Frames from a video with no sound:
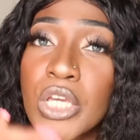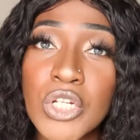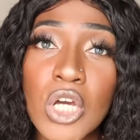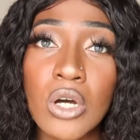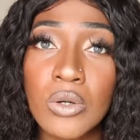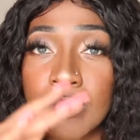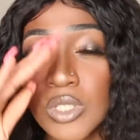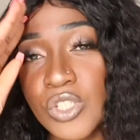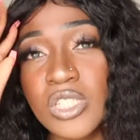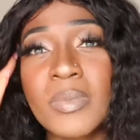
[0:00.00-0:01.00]
You know,
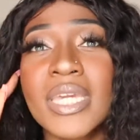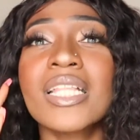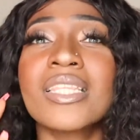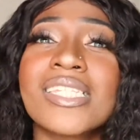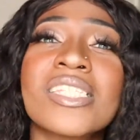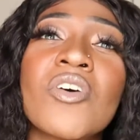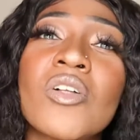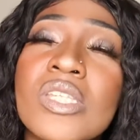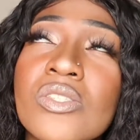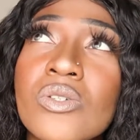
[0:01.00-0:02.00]
just make a list of
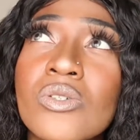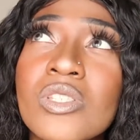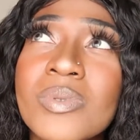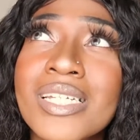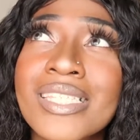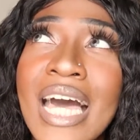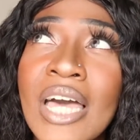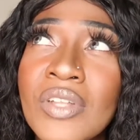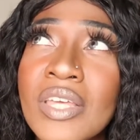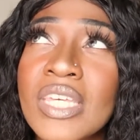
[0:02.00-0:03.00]
all these schools, because
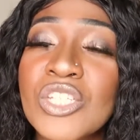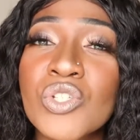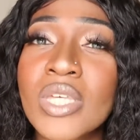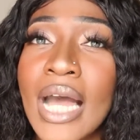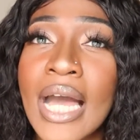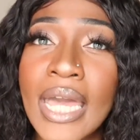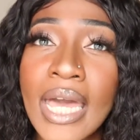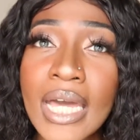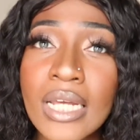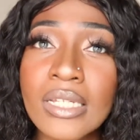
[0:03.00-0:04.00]
I feel like the issue that I
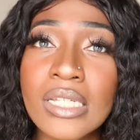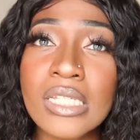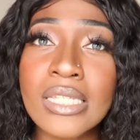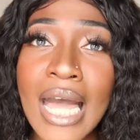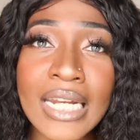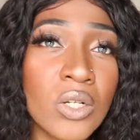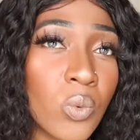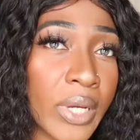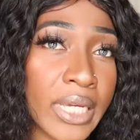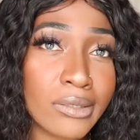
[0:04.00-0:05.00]
had is I
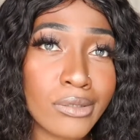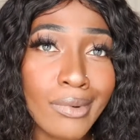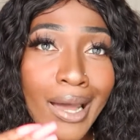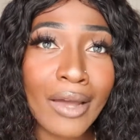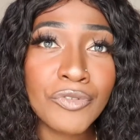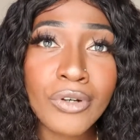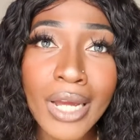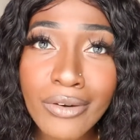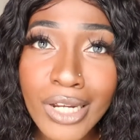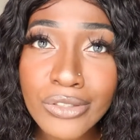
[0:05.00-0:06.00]
didn't wait until after
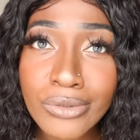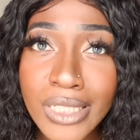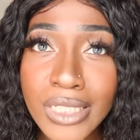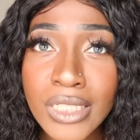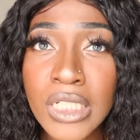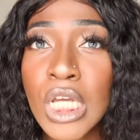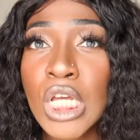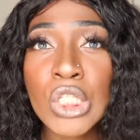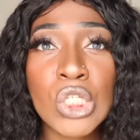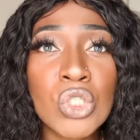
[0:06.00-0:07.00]
I graduated
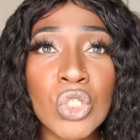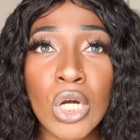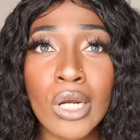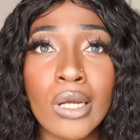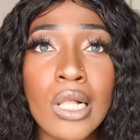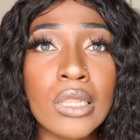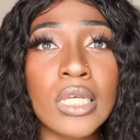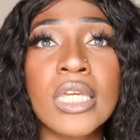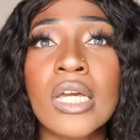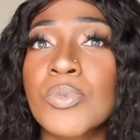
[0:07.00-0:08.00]
to start
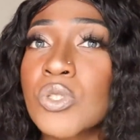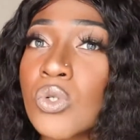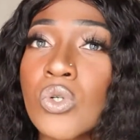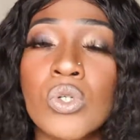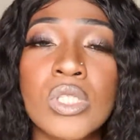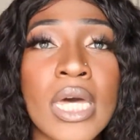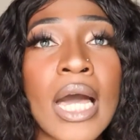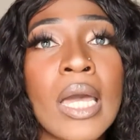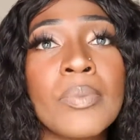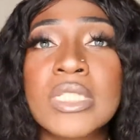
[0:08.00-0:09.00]
looking up schools that
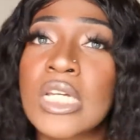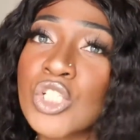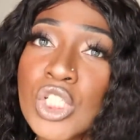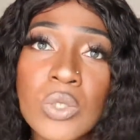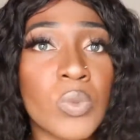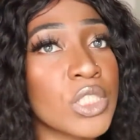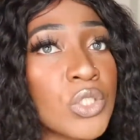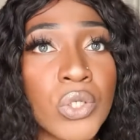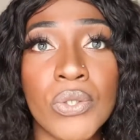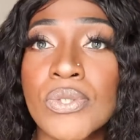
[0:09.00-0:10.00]
I potentially
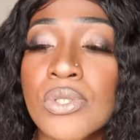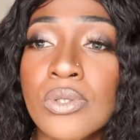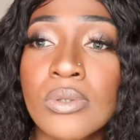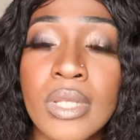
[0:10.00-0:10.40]
wanted to go to.